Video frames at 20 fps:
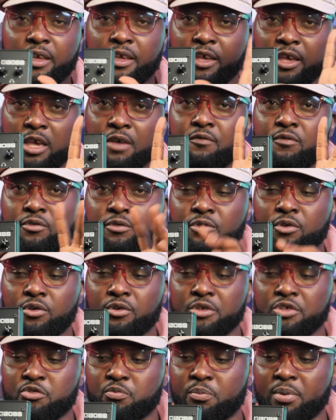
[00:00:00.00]
Even though
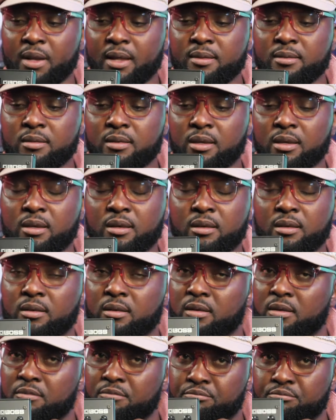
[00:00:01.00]
it's plastic,
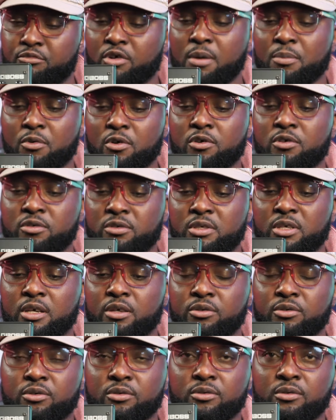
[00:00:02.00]
but I'm going to tell
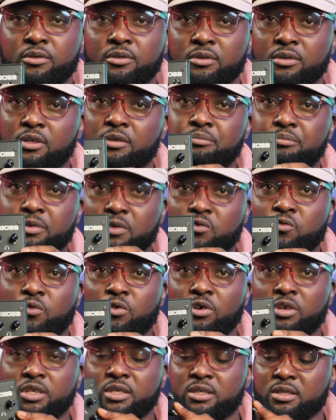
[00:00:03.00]
you, the build
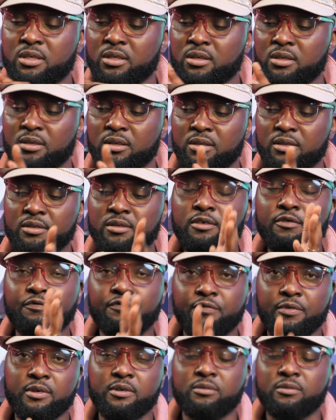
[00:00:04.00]
quality, the
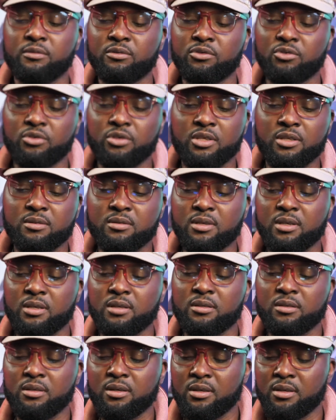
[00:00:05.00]
feel to this
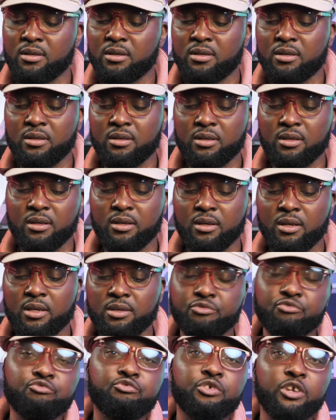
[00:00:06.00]
thing
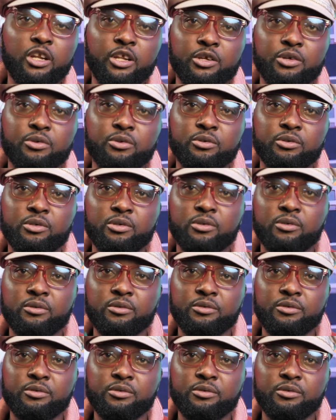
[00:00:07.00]
is really good.